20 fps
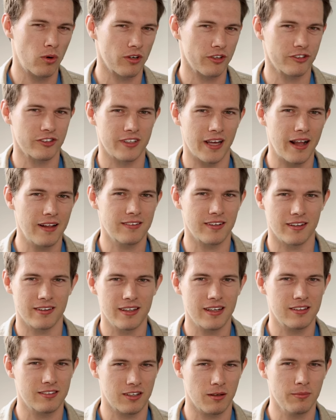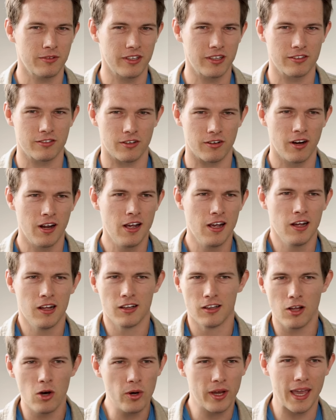more sense. I think some things are
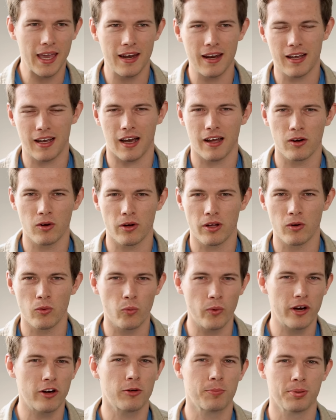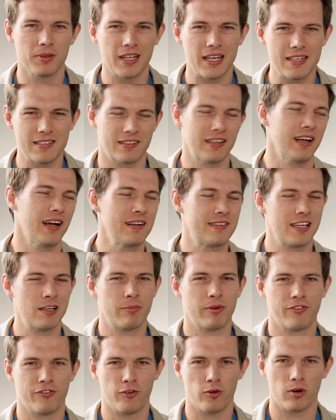located kind of in a weird place. Like I
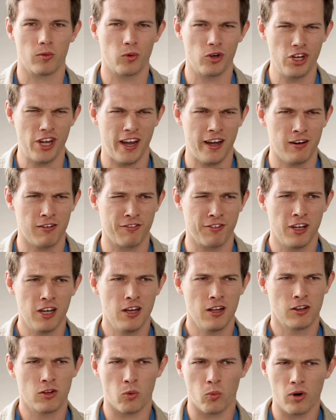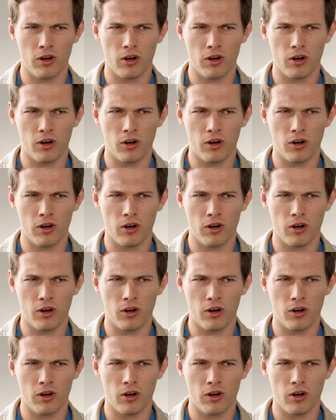said before, where you have the